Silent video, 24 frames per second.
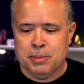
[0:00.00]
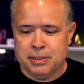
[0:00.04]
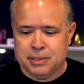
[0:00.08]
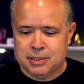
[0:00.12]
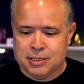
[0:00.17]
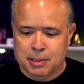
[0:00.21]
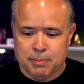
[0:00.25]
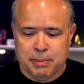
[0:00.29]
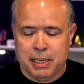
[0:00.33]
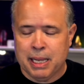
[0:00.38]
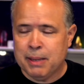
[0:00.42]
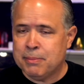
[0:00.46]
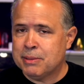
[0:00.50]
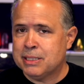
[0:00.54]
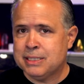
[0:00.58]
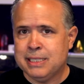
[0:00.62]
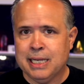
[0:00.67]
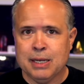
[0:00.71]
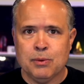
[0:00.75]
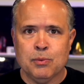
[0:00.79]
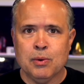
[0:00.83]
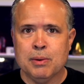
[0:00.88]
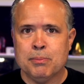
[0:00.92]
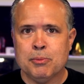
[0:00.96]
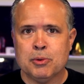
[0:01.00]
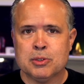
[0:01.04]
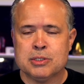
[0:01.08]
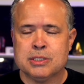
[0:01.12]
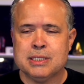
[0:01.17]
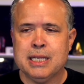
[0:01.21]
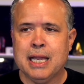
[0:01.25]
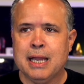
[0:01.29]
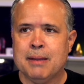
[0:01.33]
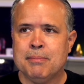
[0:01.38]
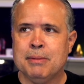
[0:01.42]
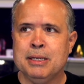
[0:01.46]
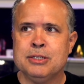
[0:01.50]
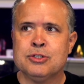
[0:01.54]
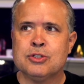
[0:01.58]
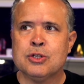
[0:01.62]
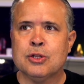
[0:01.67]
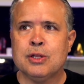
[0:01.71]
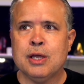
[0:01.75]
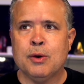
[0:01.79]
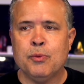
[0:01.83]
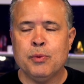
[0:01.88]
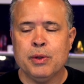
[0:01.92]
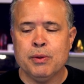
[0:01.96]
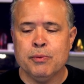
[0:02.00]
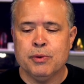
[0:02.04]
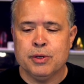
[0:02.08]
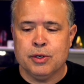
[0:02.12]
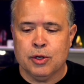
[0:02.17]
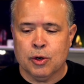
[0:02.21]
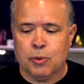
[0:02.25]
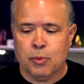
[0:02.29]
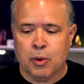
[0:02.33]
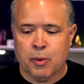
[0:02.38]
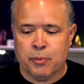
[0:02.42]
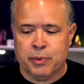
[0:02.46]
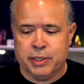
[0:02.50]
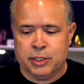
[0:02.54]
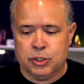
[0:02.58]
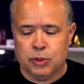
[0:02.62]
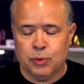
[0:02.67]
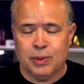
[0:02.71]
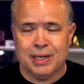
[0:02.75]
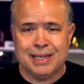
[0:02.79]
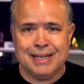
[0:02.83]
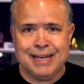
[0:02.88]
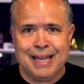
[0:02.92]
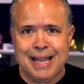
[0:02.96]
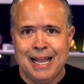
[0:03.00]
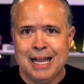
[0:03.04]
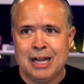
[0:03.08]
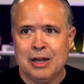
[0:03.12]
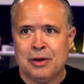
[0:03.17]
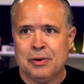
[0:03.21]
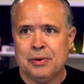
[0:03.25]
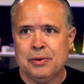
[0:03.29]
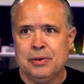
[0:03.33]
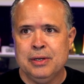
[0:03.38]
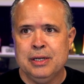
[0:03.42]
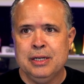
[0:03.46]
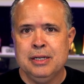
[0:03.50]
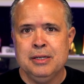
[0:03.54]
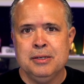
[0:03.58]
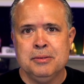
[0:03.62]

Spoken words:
to be able to take one more step, and so that we would know what we're doing now.